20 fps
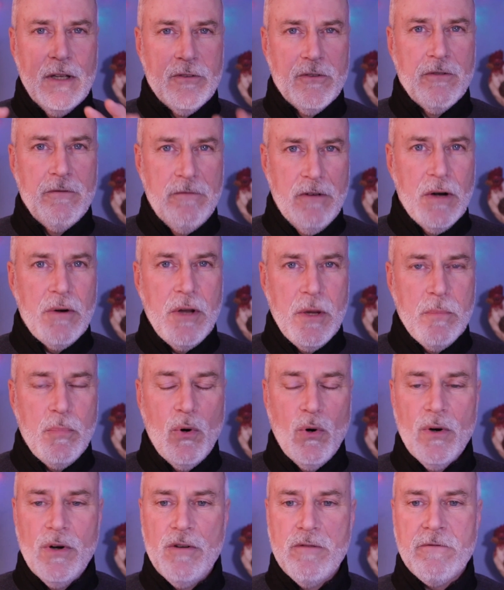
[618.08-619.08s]
very
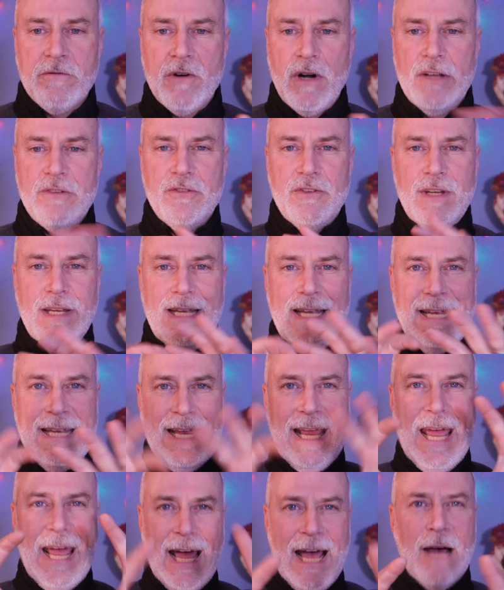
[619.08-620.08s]
important for us to
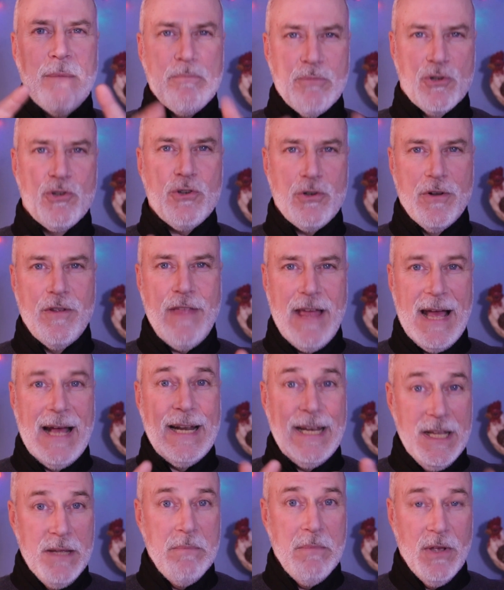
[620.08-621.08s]
capture
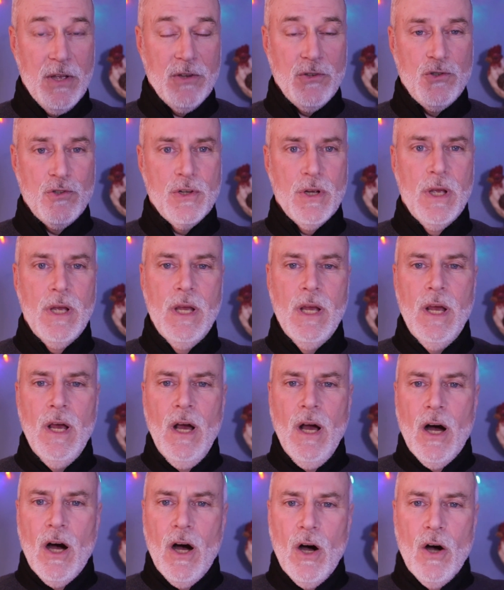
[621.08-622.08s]
that image
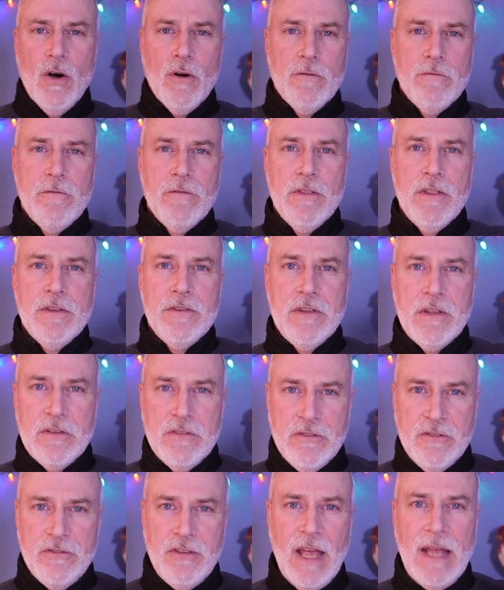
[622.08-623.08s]
of the
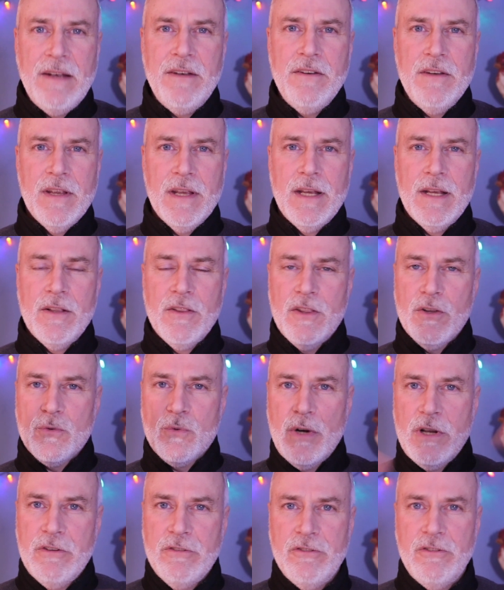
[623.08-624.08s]
sending, the
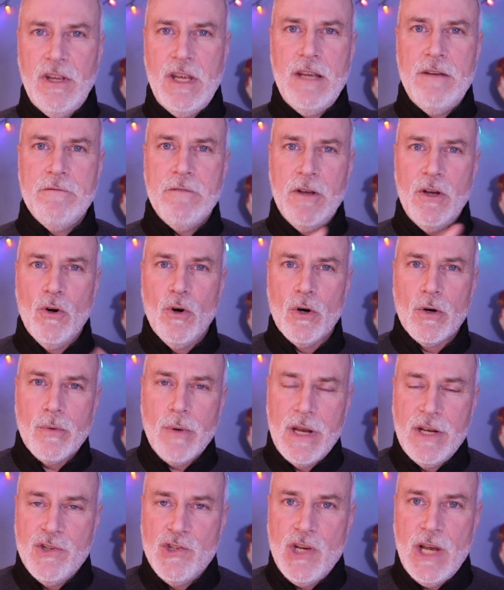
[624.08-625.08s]
receiving or
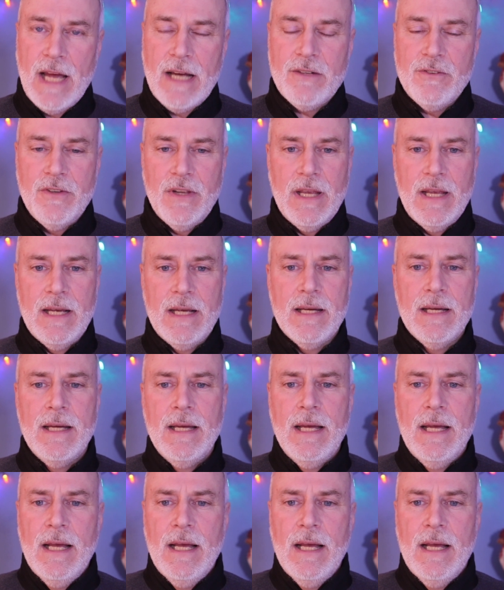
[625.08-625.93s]
rejecting,